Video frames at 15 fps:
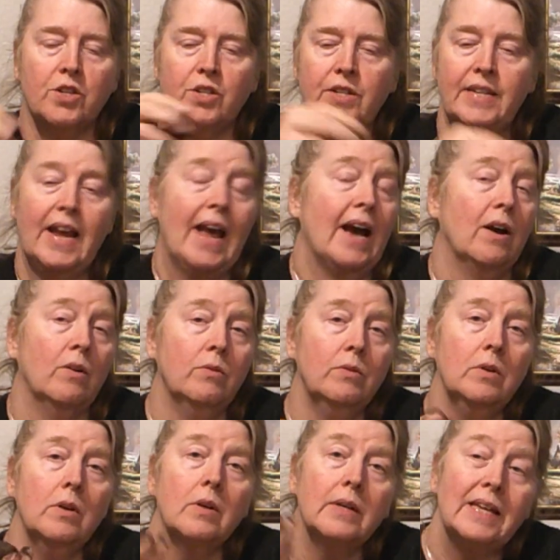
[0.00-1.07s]

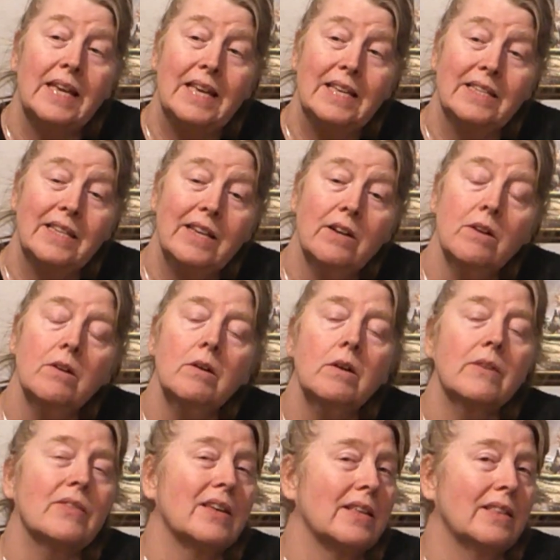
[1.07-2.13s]
down easier
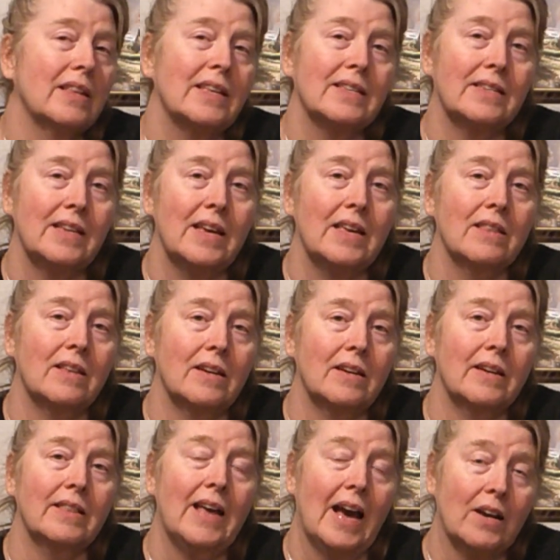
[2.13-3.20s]
than, let's say,
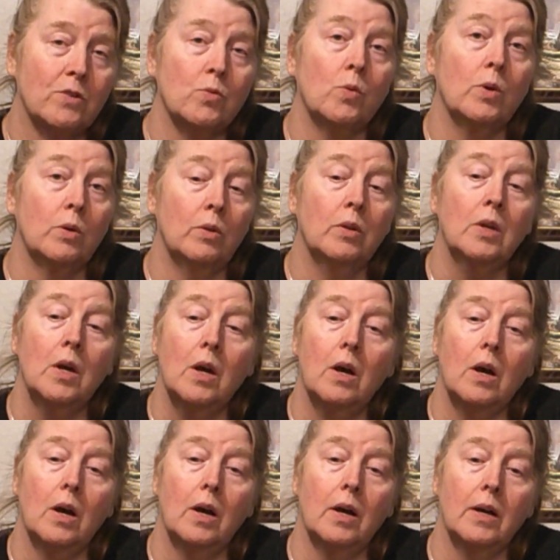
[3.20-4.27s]
the actual
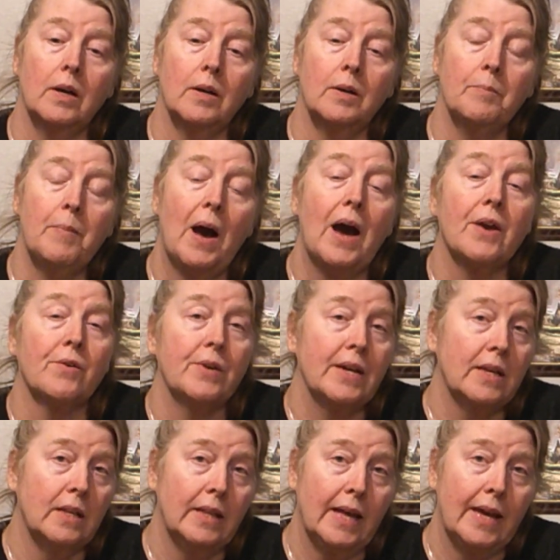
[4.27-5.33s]
pottery
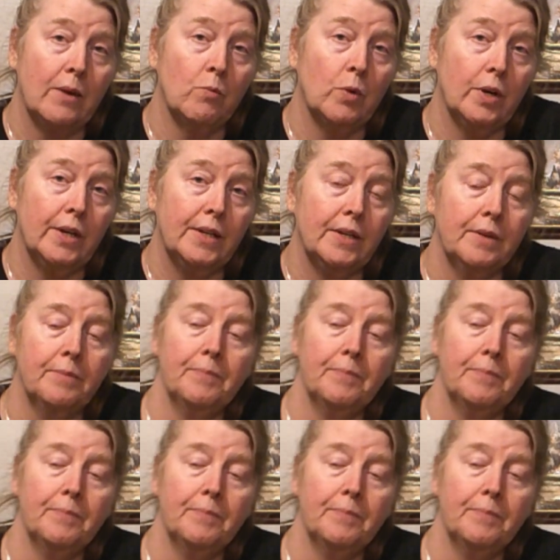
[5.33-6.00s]
clay would.